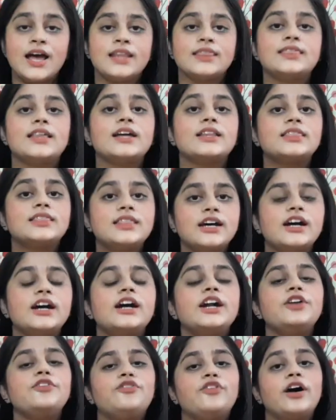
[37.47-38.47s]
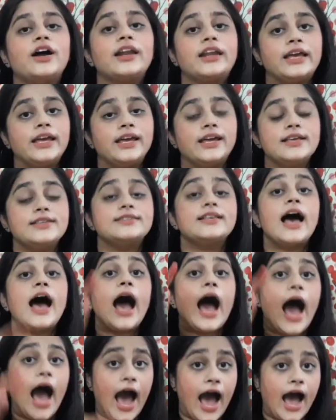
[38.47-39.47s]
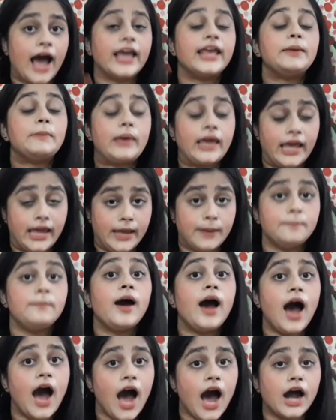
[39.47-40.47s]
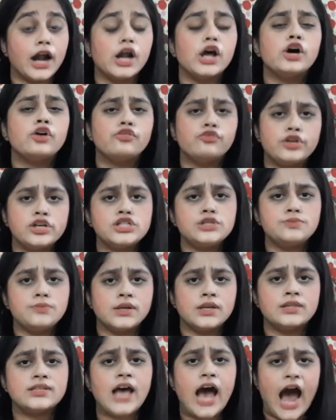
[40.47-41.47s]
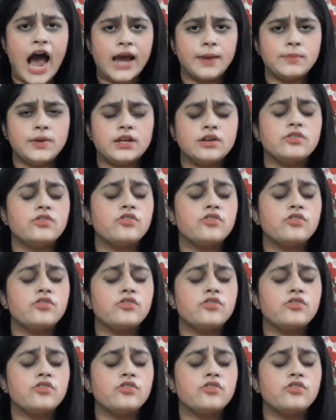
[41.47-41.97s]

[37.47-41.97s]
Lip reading: The third one is IMR, which means I mean